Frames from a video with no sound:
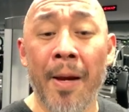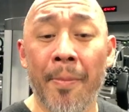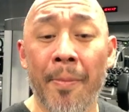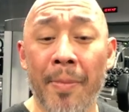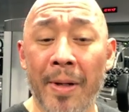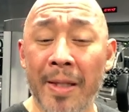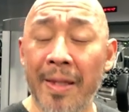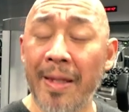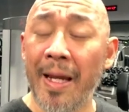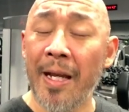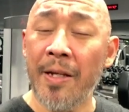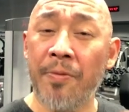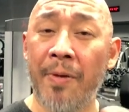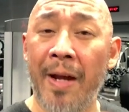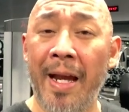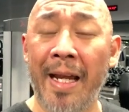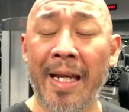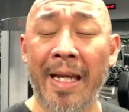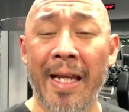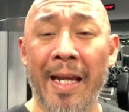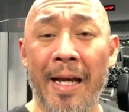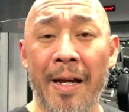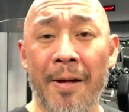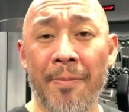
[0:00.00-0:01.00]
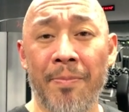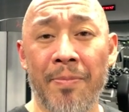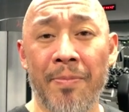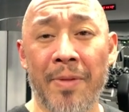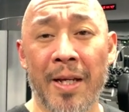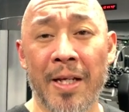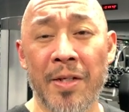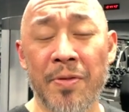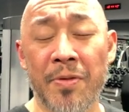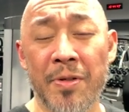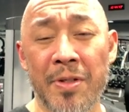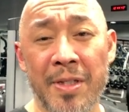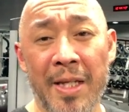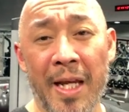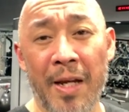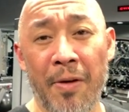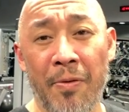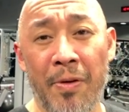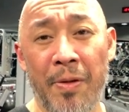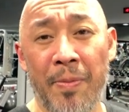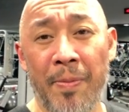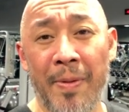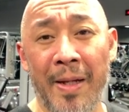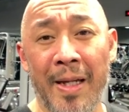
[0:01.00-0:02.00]
But thanks for hanging out. Thanks for
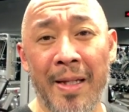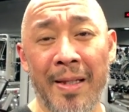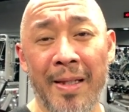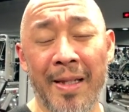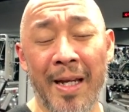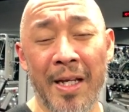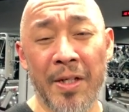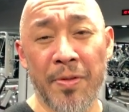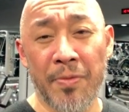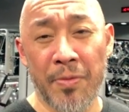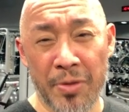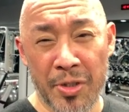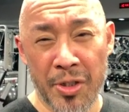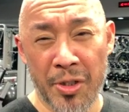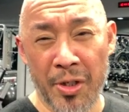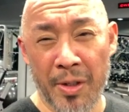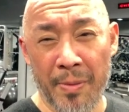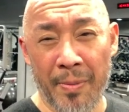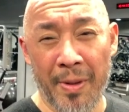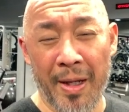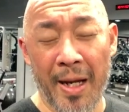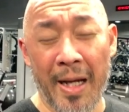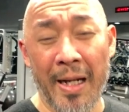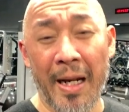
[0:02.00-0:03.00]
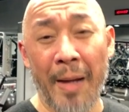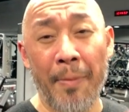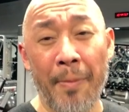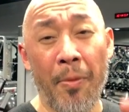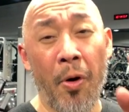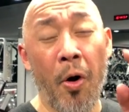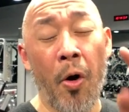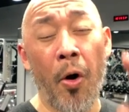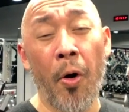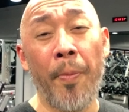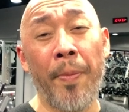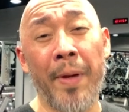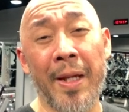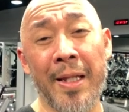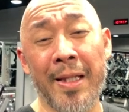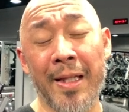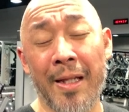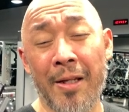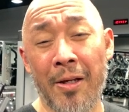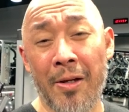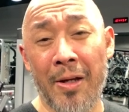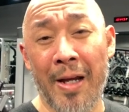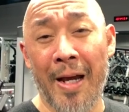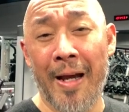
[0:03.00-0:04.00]
staying with me, and thanks for cheering me on. I'm hoping
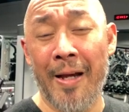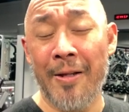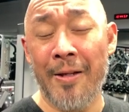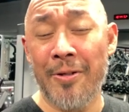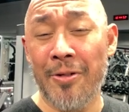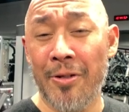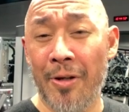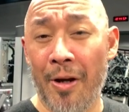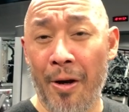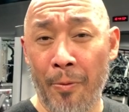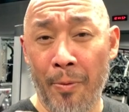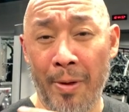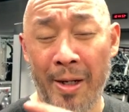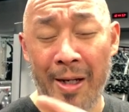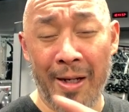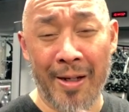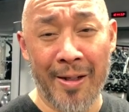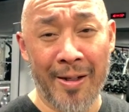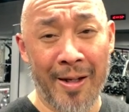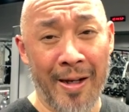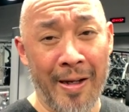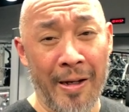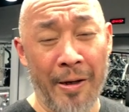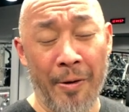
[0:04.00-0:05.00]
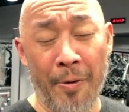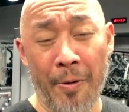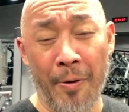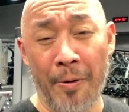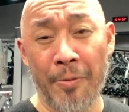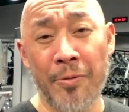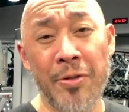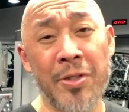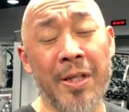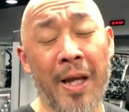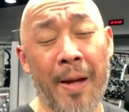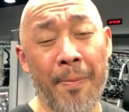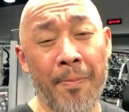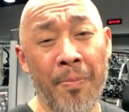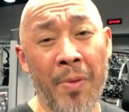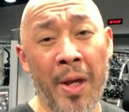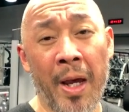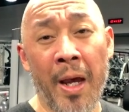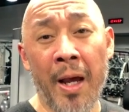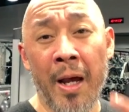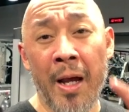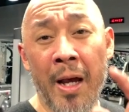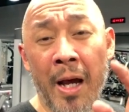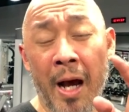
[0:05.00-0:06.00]
that you guys are ready to take your own step
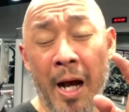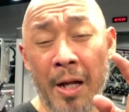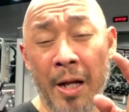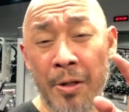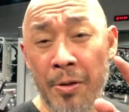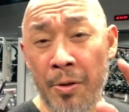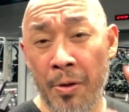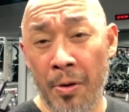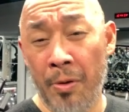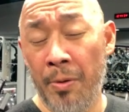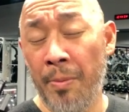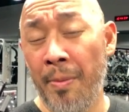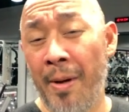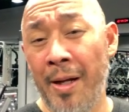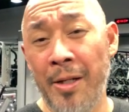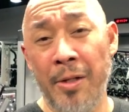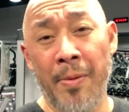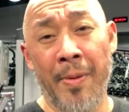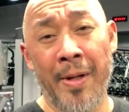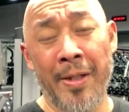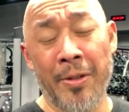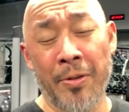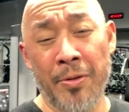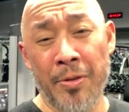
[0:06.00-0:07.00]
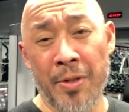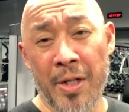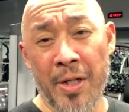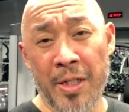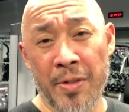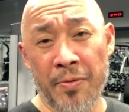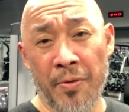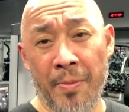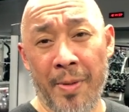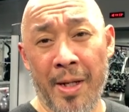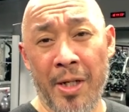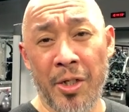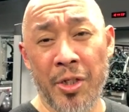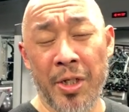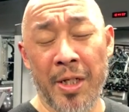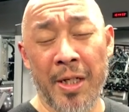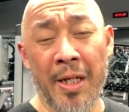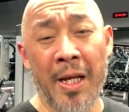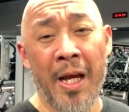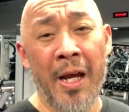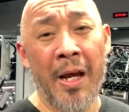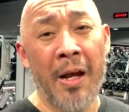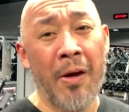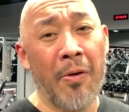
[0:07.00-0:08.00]
on your own monumental
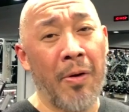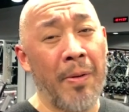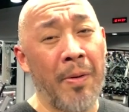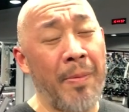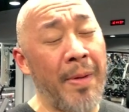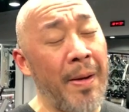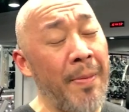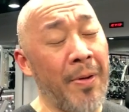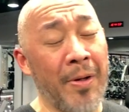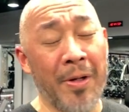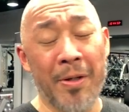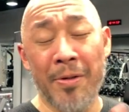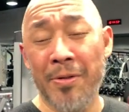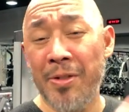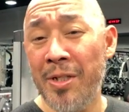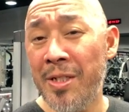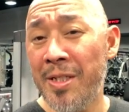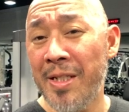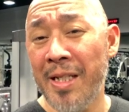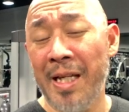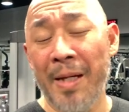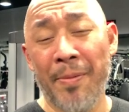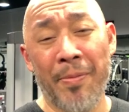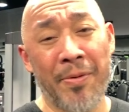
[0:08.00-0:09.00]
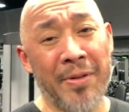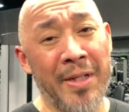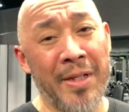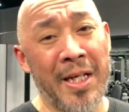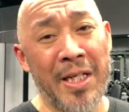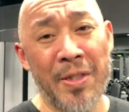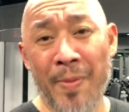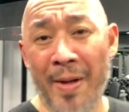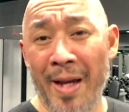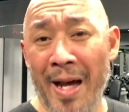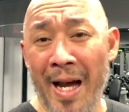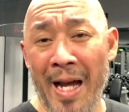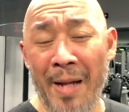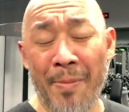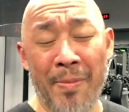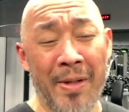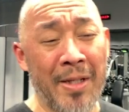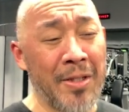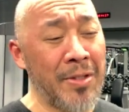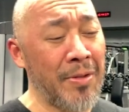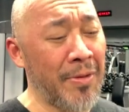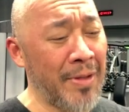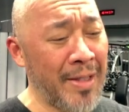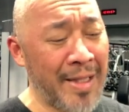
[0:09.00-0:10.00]
transformation. Remember, you're just a couple days behind
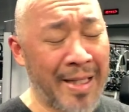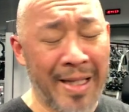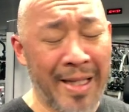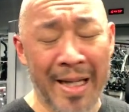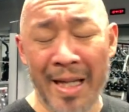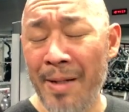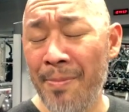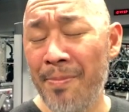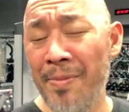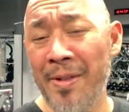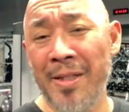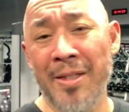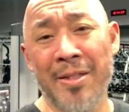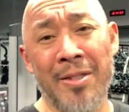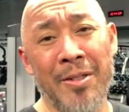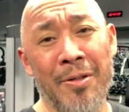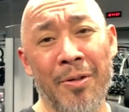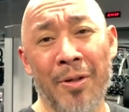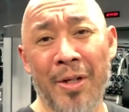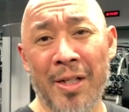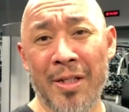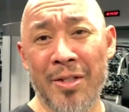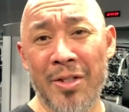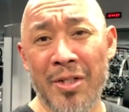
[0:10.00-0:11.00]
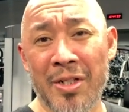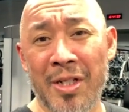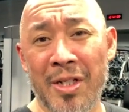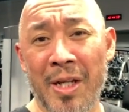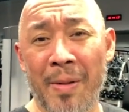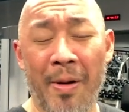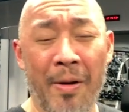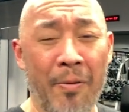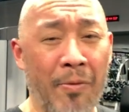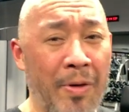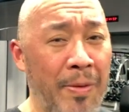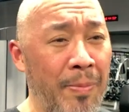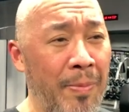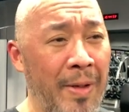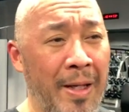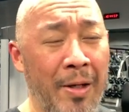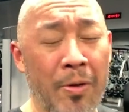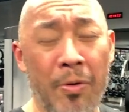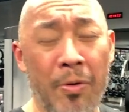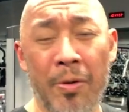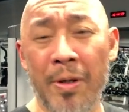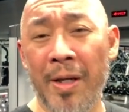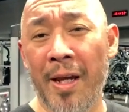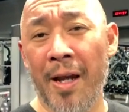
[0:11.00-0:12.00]
me, so get up and do it. Just come on with me.
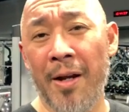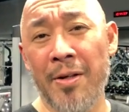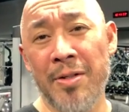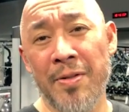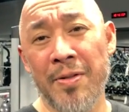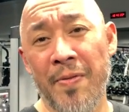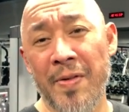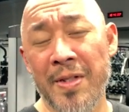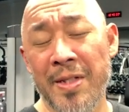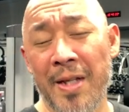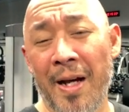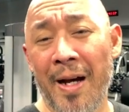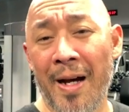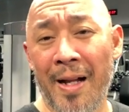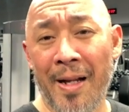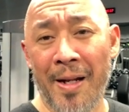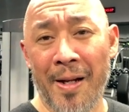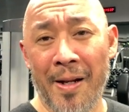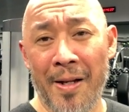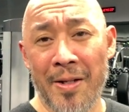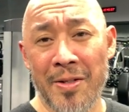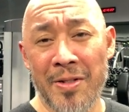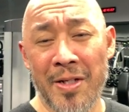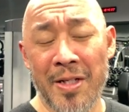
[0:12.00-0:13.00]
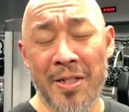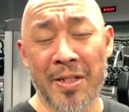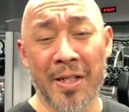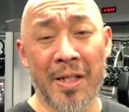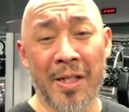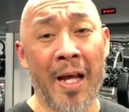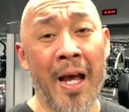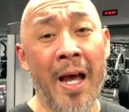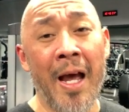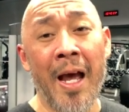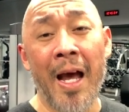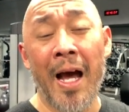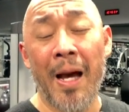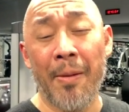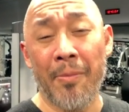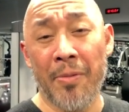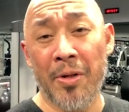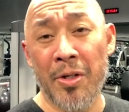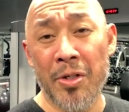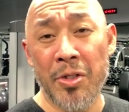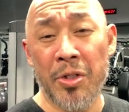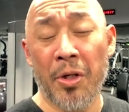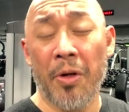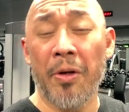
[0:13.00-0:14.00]
Who cares if it's the holiday season? I'm going
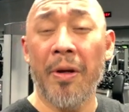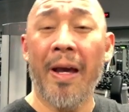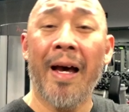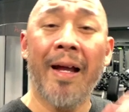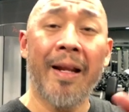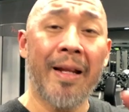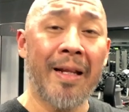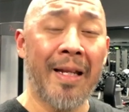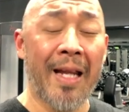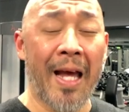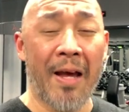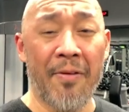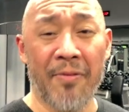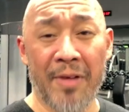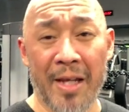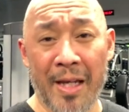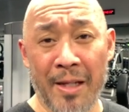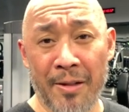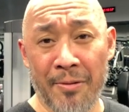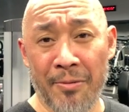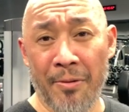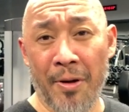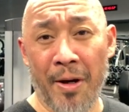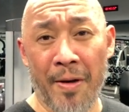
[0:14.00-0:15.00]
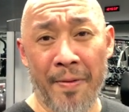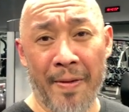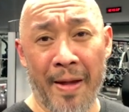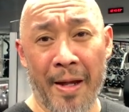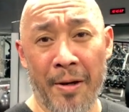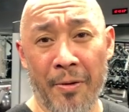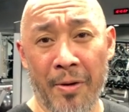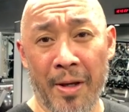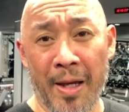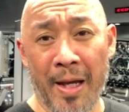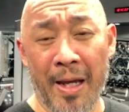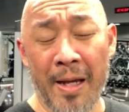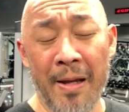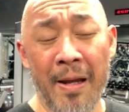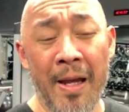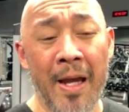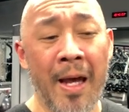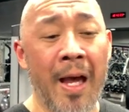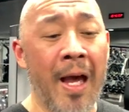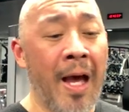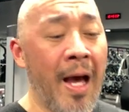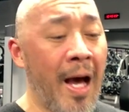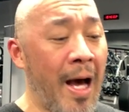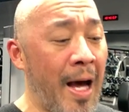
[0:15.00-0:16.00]
to show you how to navigate through all that, okay?
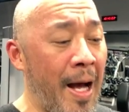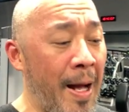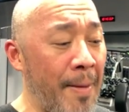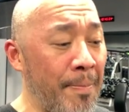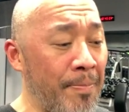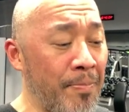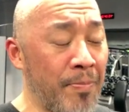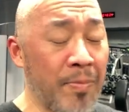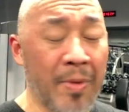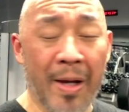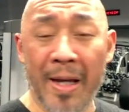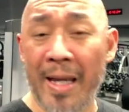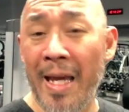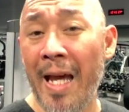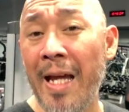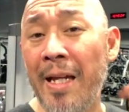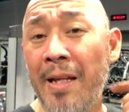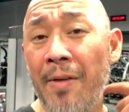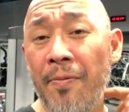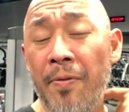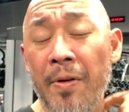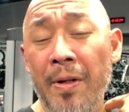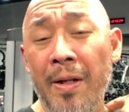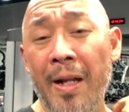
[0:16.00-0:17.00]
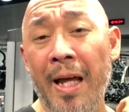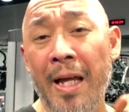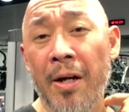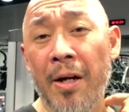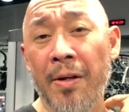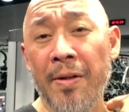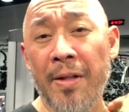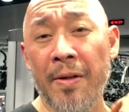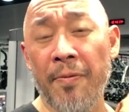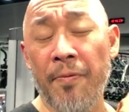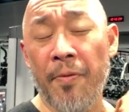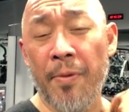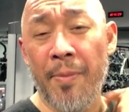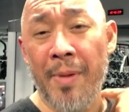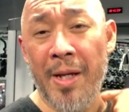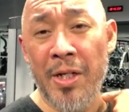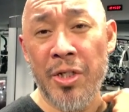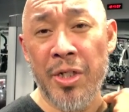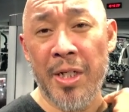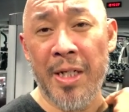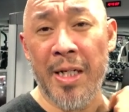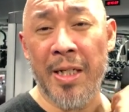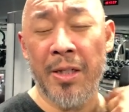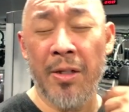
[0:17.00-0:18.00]
Um, again, if you like all the
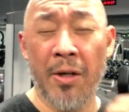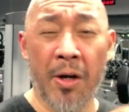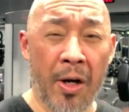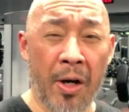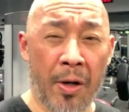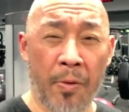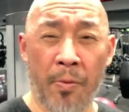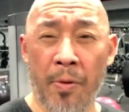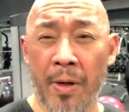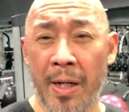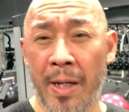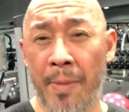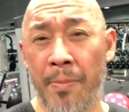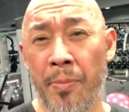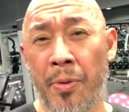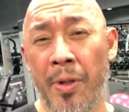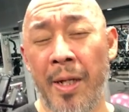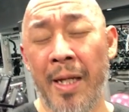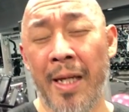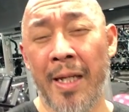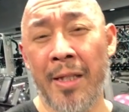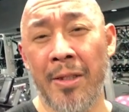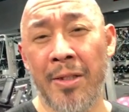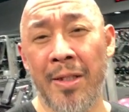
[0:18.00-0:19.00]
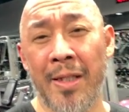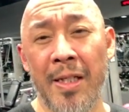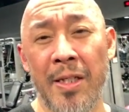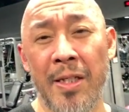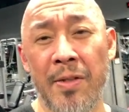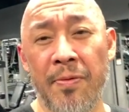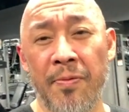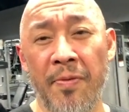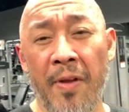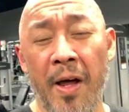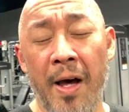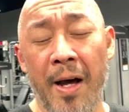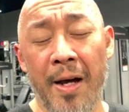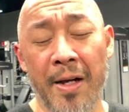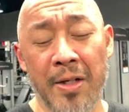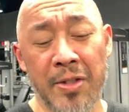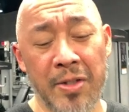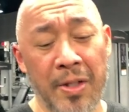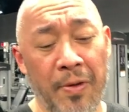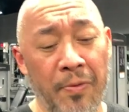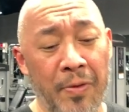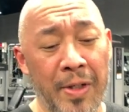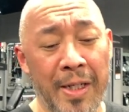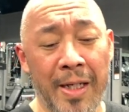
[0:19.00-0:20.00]
information and the hard work I'm putting into these
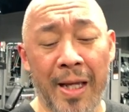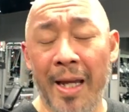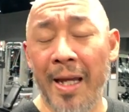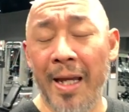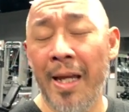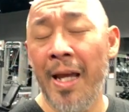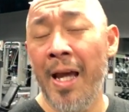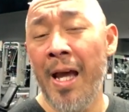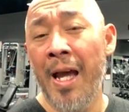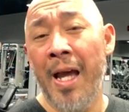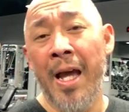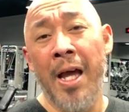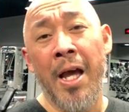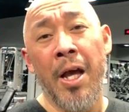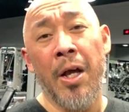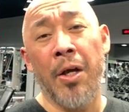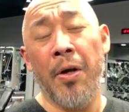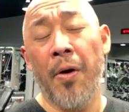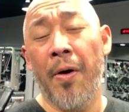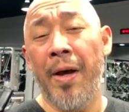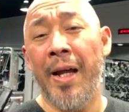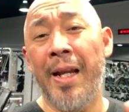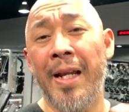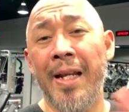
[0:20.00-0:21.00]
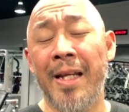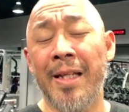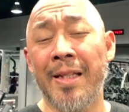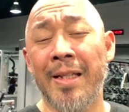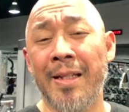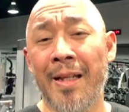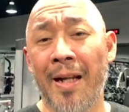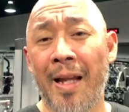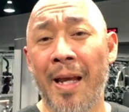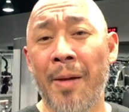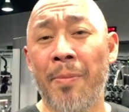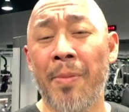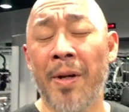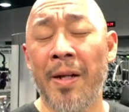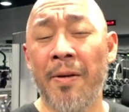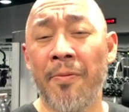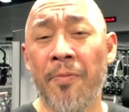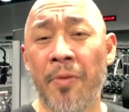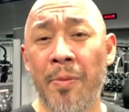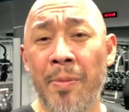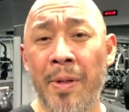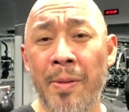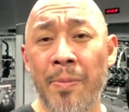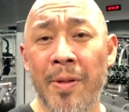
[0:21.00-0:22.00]
vlogs every day, go ahead and hit the like button
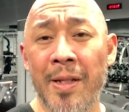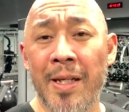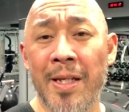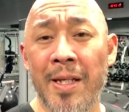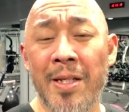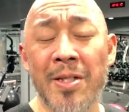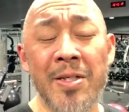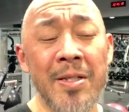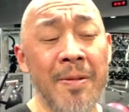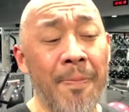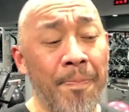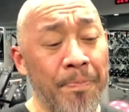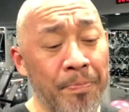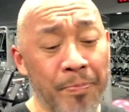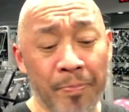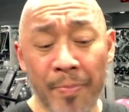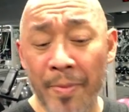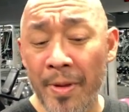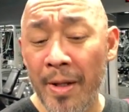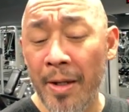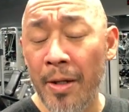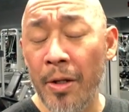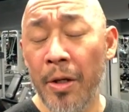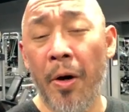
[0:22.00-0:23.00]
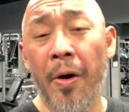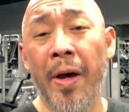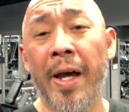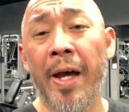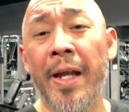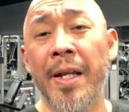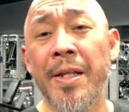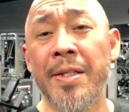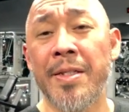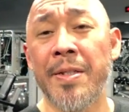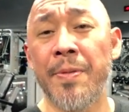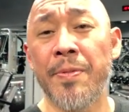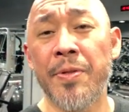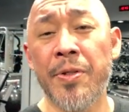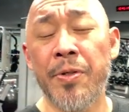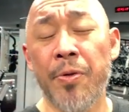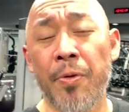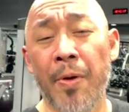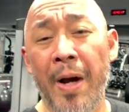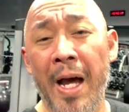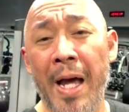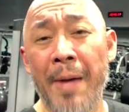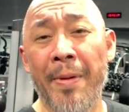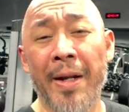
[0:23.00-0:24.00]
for me, please go ahead and
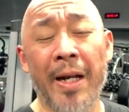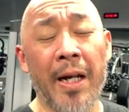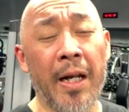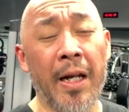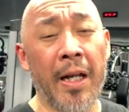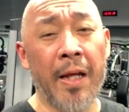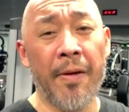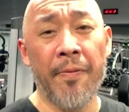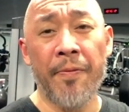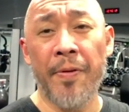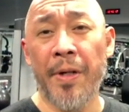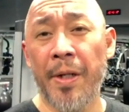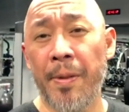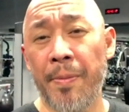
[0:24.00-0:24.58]
subscribe. I'd love for you to